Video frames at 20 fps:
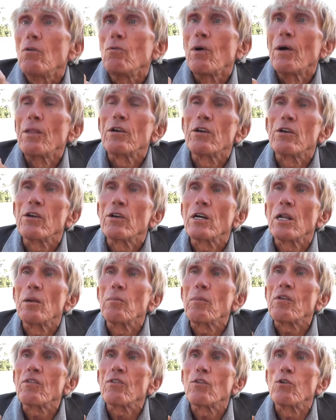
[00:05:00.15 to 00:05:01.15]
whether you're going
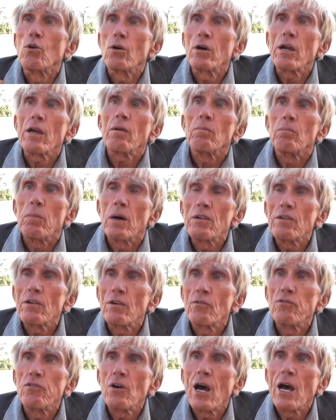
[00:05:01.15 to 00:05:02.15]
to be storing a bunch
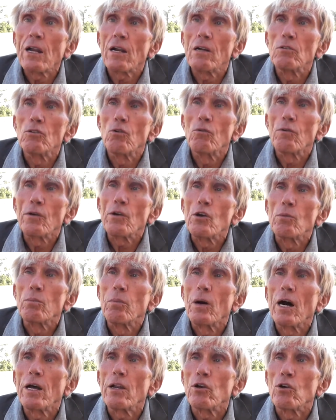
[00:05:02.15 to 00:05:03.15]
of fat all over your
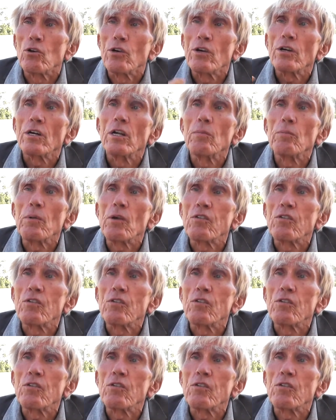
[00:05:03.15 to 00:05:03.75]
body, or you're going to be